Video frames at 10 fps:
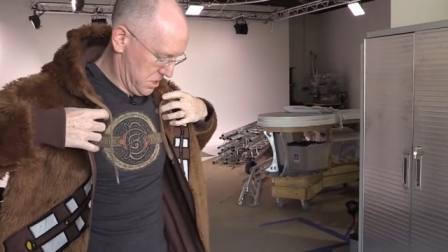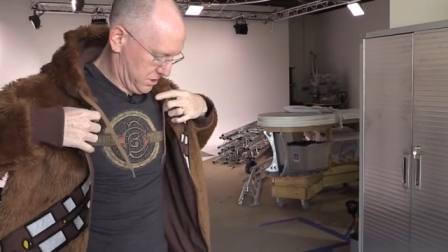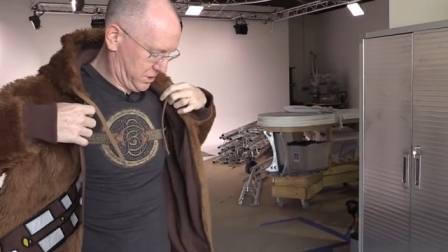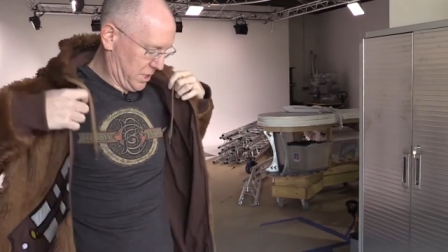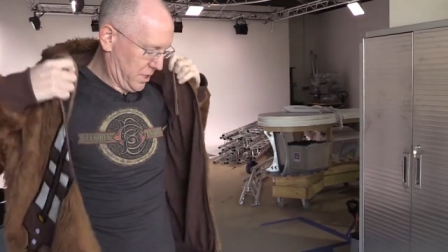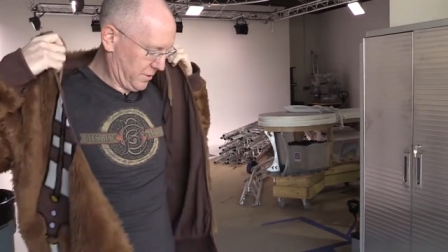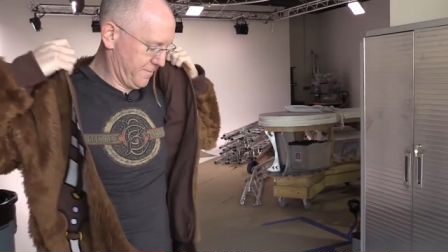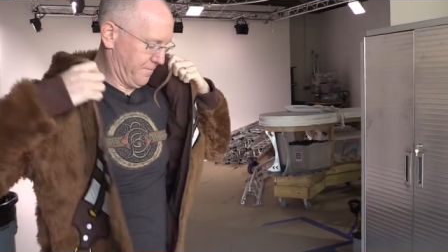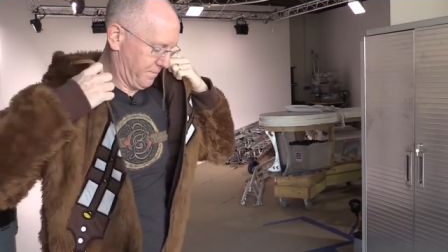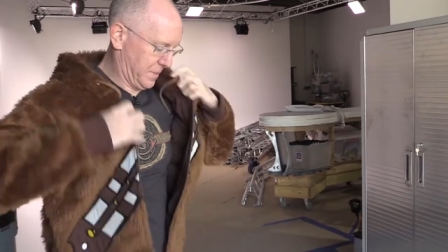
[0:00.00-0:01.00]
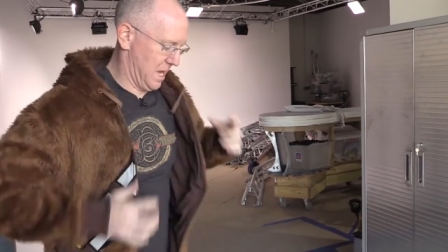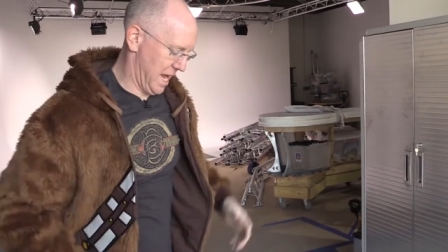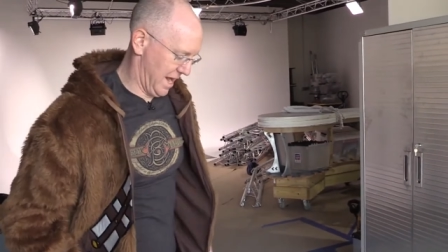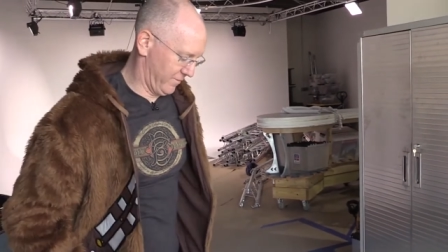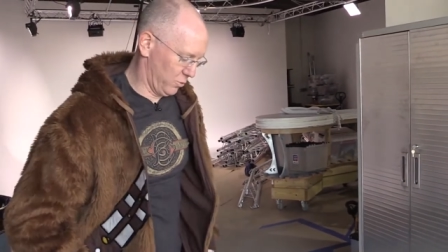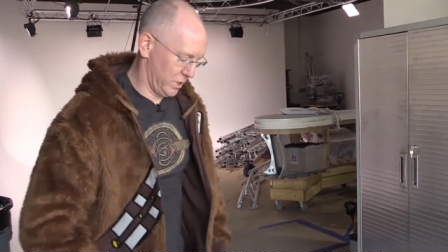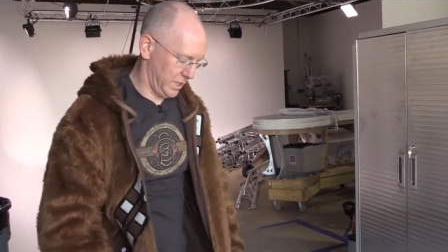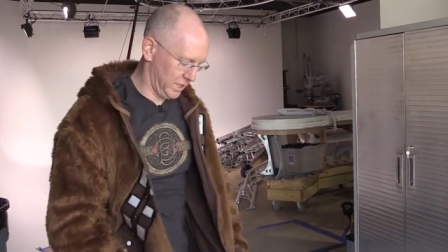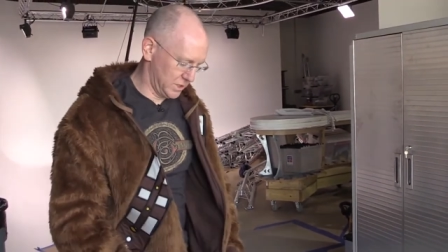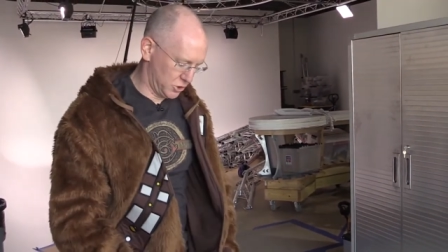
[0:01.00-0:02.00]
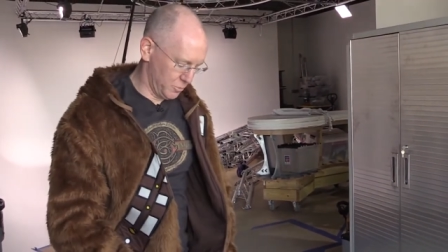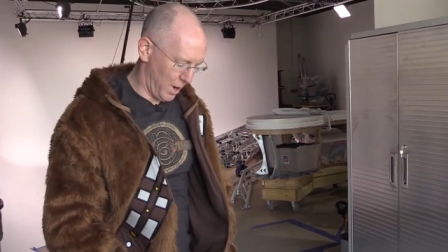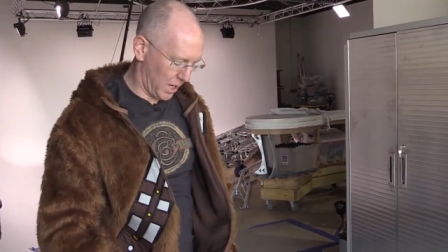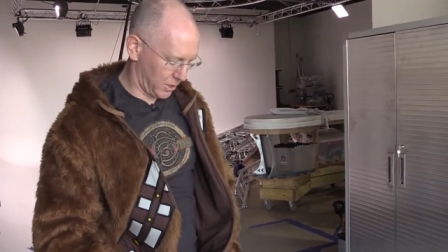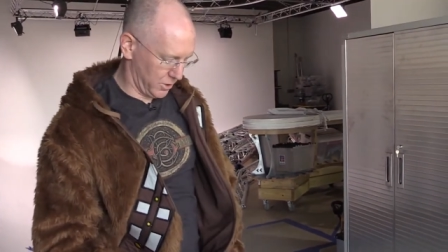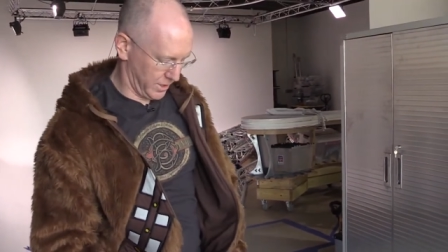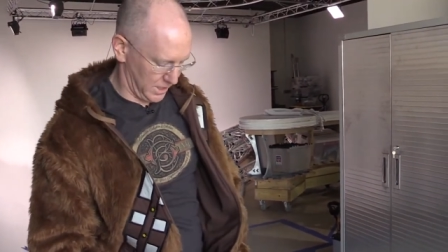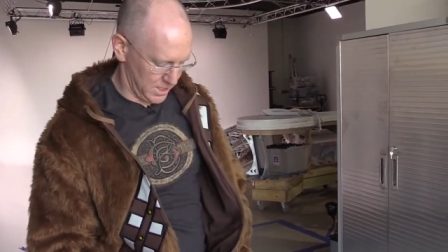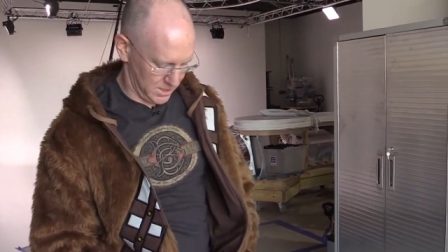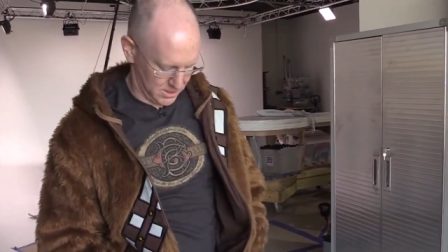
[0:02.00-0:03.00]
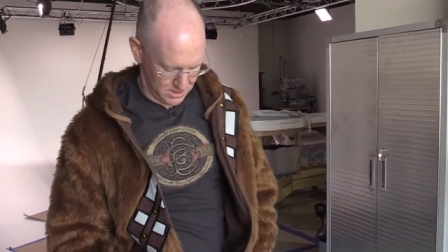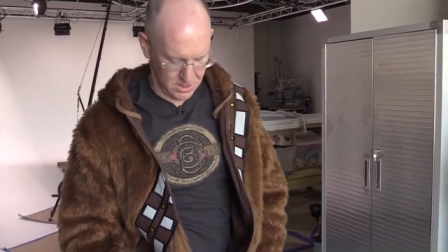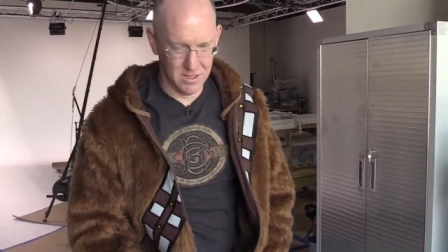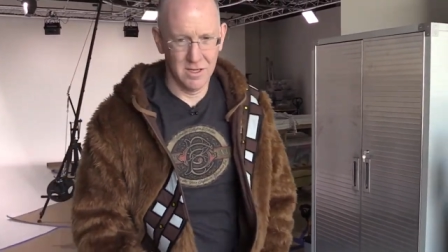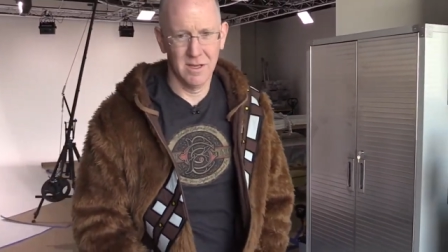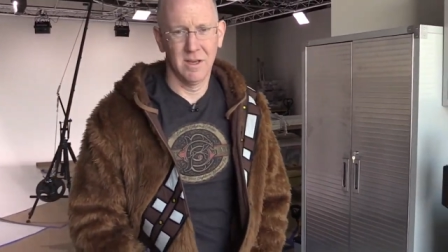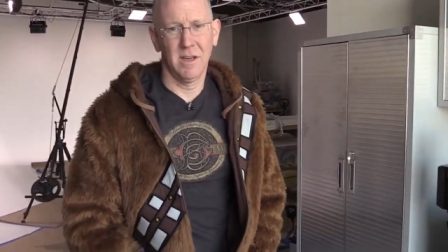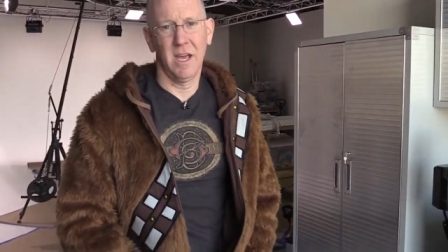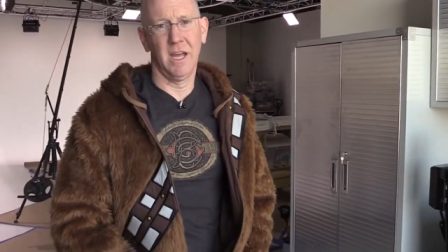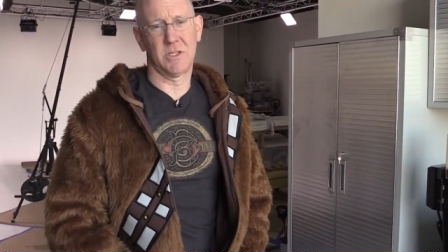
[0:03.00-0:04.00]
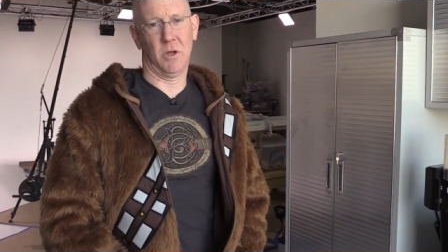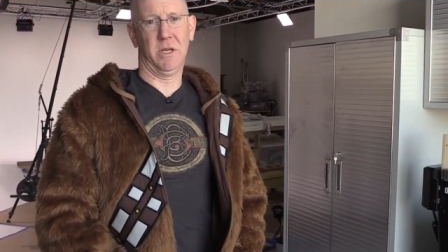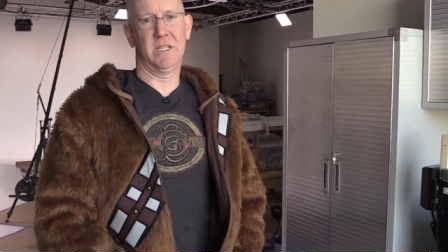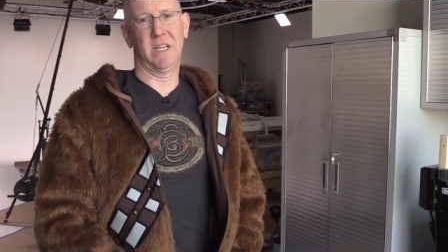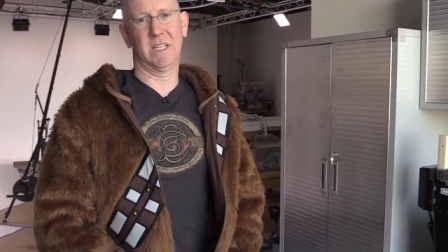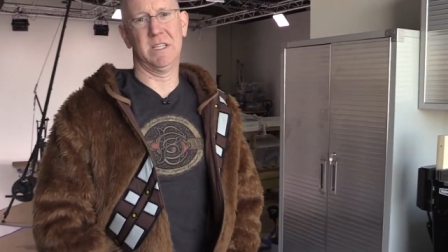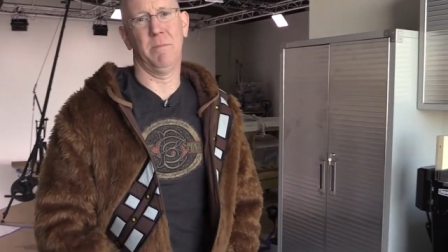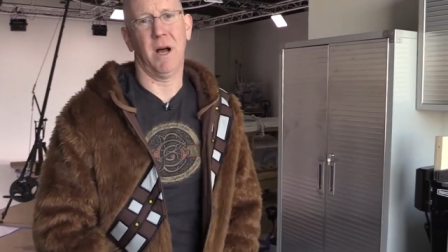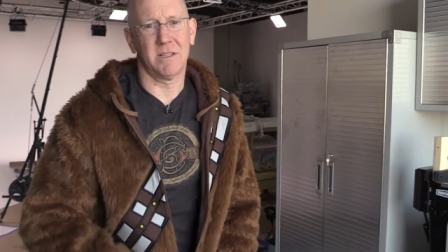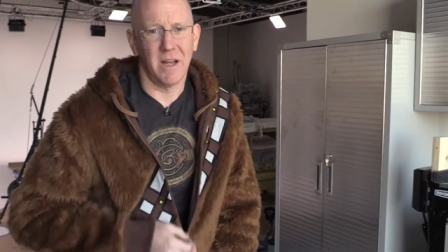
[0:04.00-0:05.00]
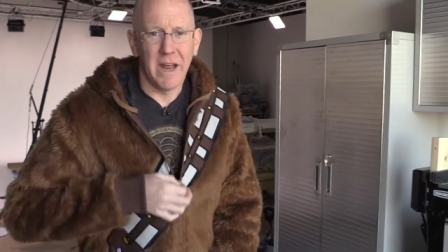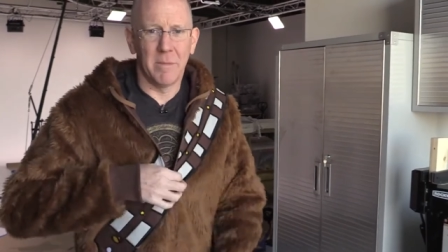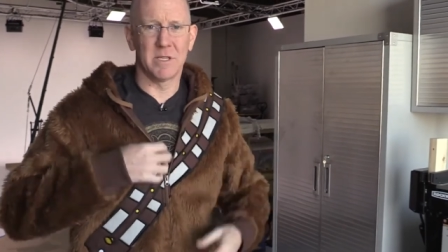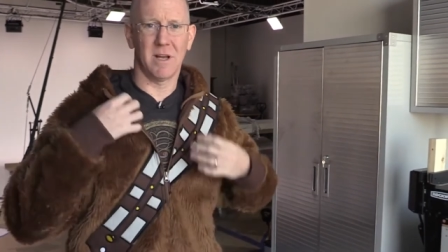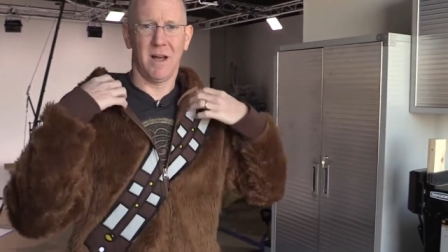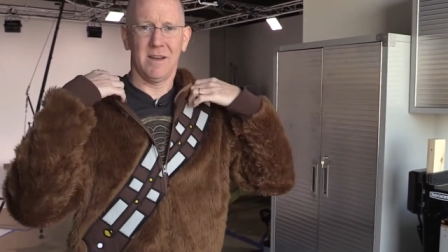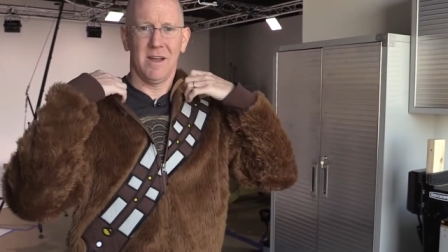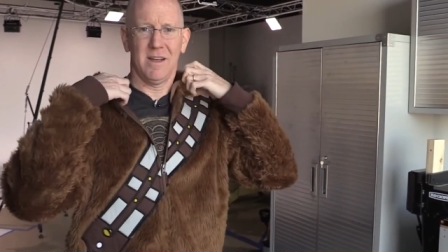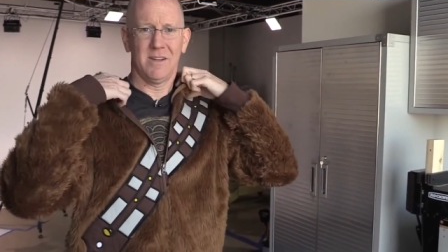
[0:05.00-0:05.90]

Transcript: So everyone needs a Chewbacca hoodie. It's only 60 bucks on Amazon.